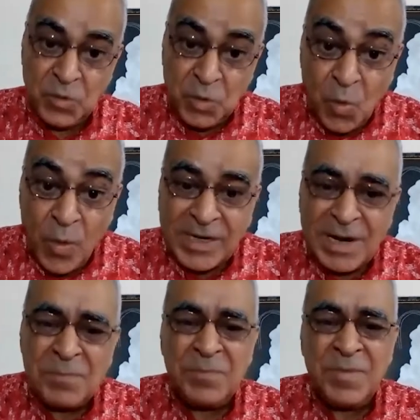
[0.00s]
to
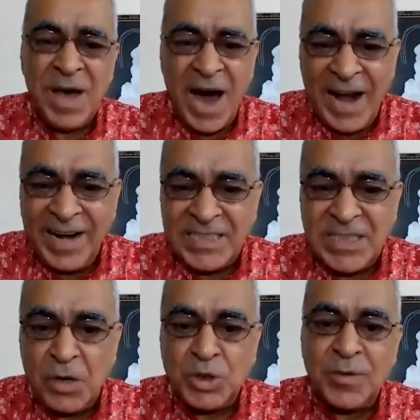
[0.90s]
overcome
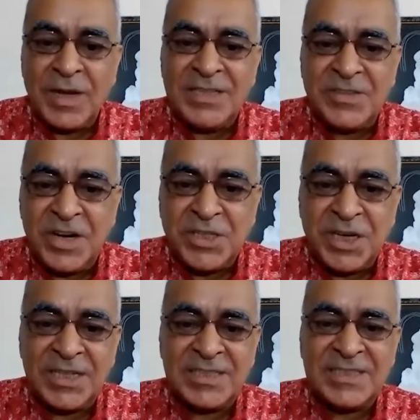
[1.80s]
unnecessary ritual
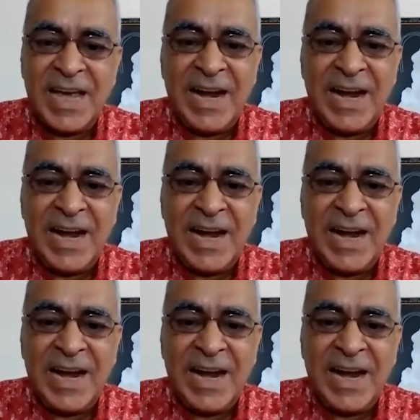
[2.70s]
traditions,